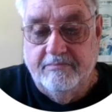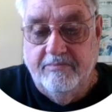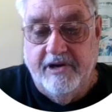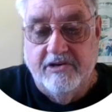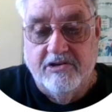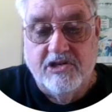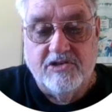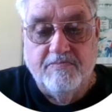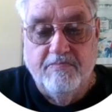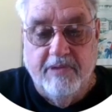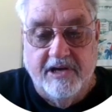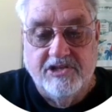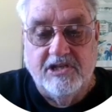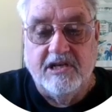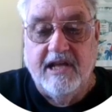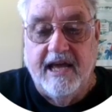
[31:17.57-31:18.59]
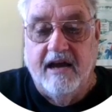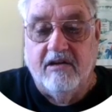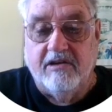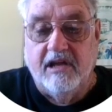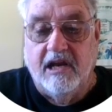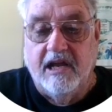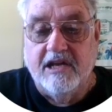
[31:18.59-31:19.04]
They're just budget
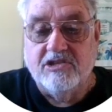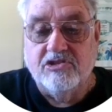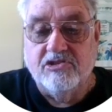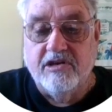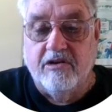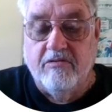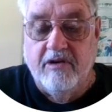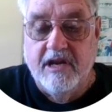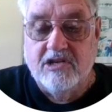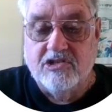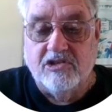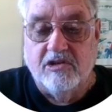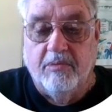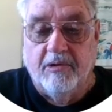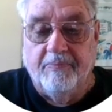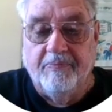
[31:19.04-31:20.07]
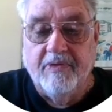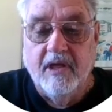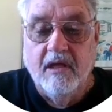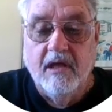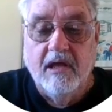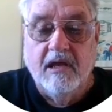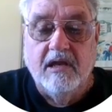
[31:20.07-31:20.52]
calculations. They're reasonable.
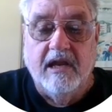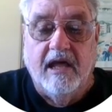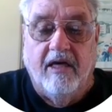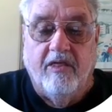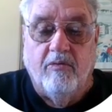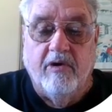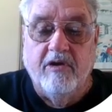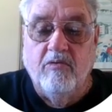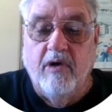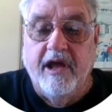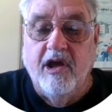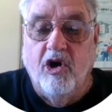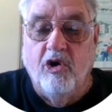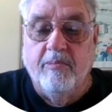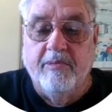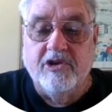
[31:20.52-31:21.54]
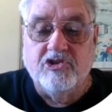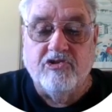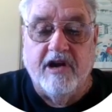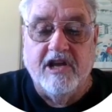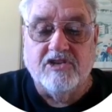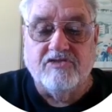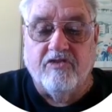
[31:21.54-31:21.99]
Now, the one-way home and
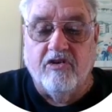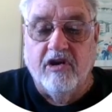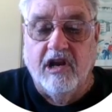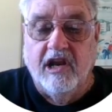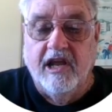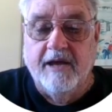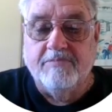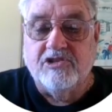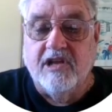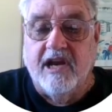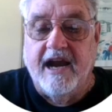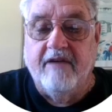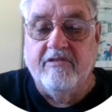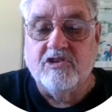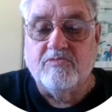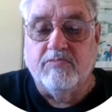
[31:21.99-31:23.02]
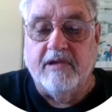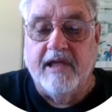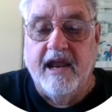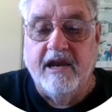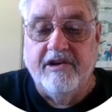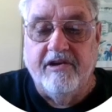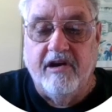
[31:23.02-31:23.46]
transfer ellipse at average
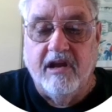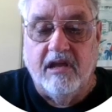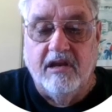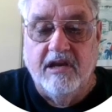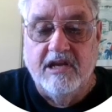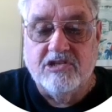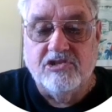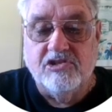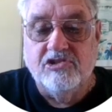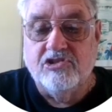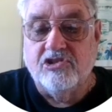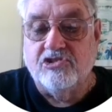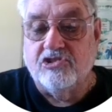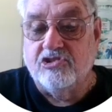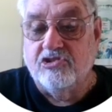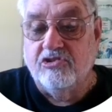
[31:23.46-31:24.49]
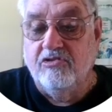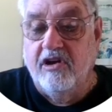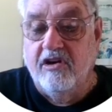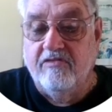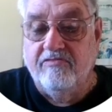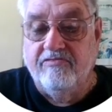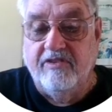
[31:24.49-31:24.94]
planetary conditions is a
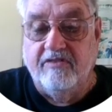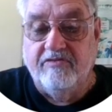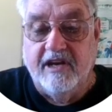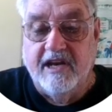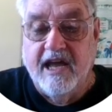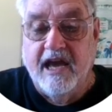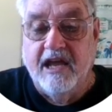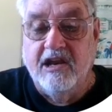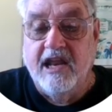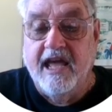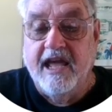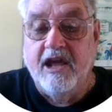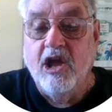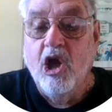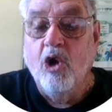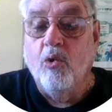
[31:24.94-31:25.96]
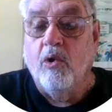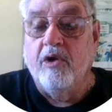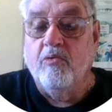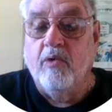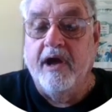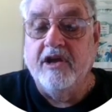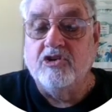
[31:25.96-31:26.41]
259-day
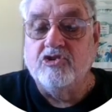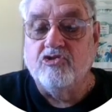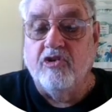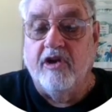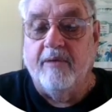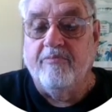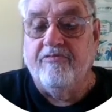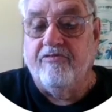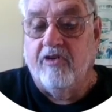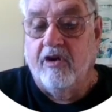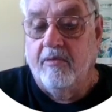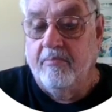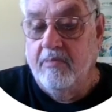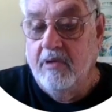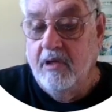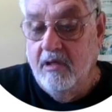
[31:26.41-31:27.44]
one-way trip from